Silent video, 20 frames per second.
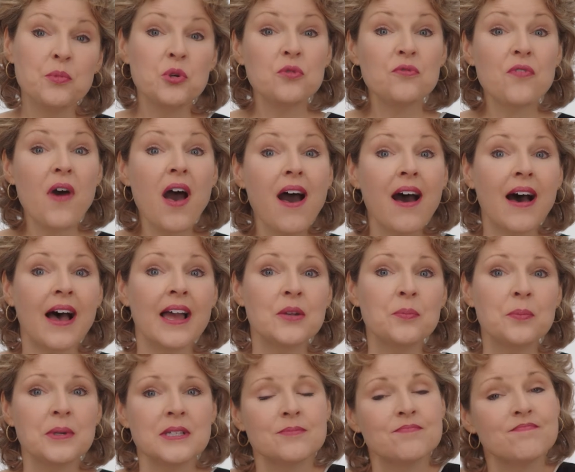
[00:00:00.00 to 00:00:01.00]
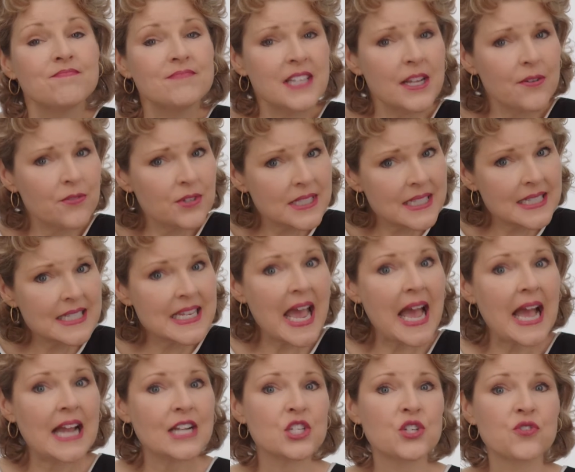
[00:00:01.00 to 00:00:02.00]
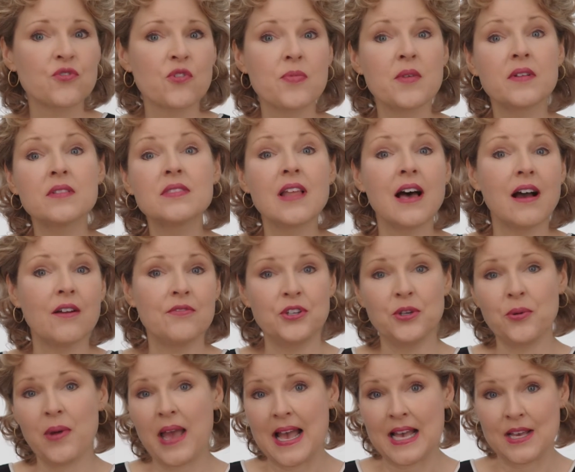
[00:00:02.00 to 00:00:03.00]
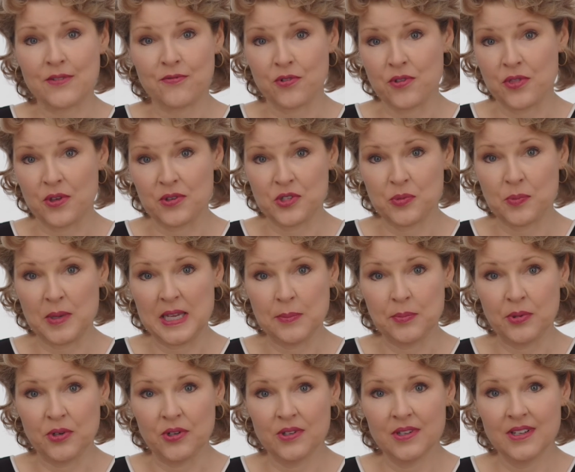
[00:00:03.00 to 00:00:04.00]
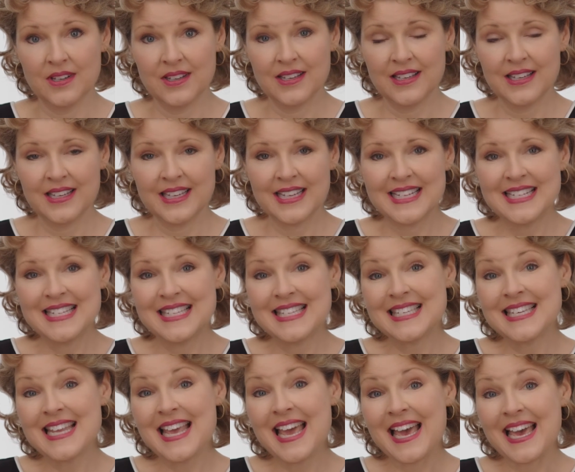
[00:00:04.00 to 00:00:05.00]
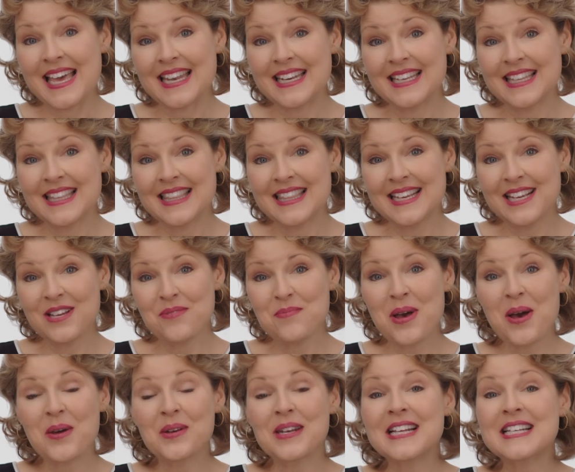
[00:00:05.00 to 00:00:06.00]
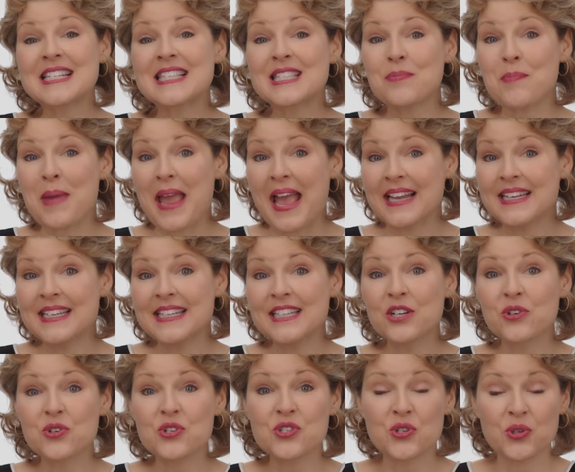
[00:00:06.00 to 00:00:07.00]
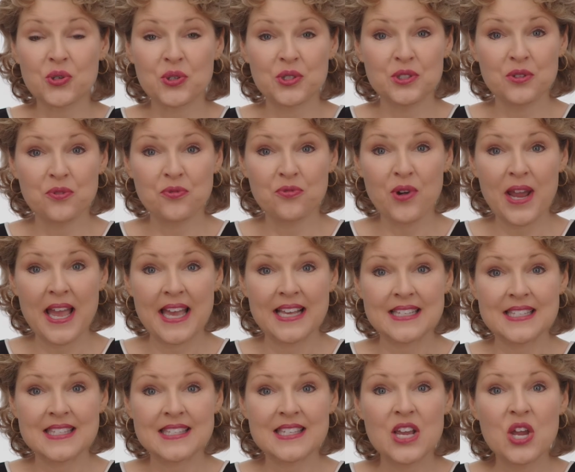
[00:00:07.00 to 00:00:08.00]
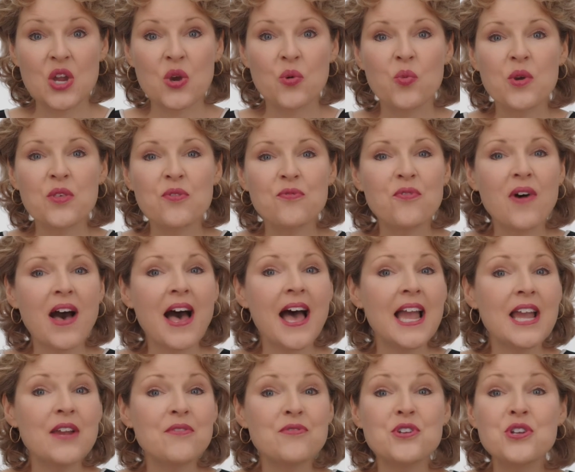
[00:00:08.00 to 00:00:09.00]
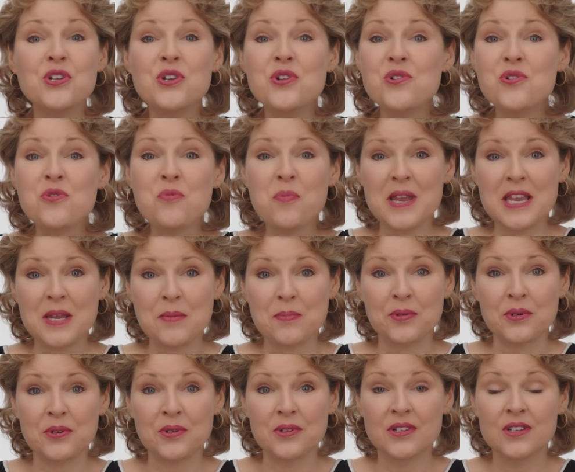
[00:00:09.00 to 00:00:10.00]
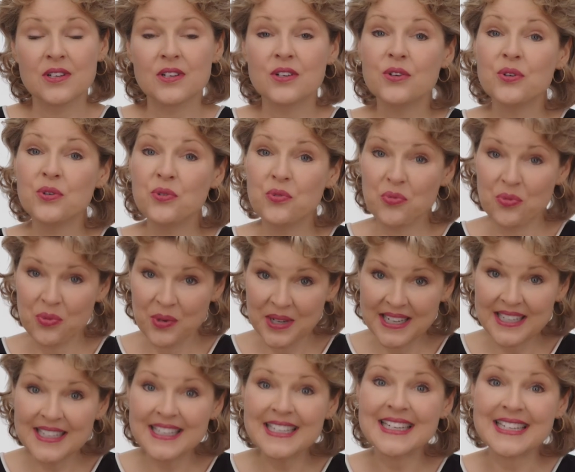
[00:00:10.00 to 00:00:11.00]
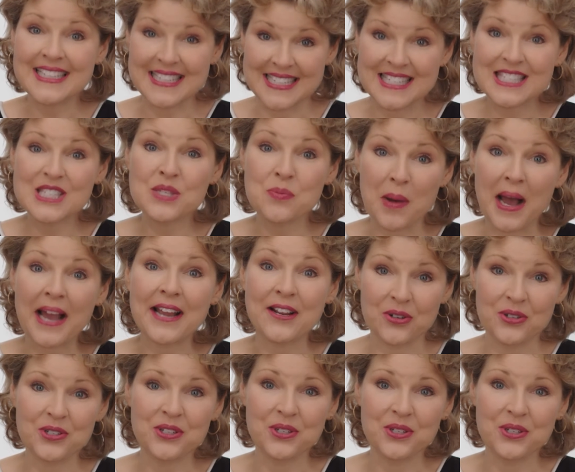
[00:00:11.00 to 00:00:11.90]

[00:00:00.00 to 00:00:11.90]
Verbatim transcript: Move on, but never detach from the love you have for those people. Instead, think about expanding your circle of friends with five new people who really inspire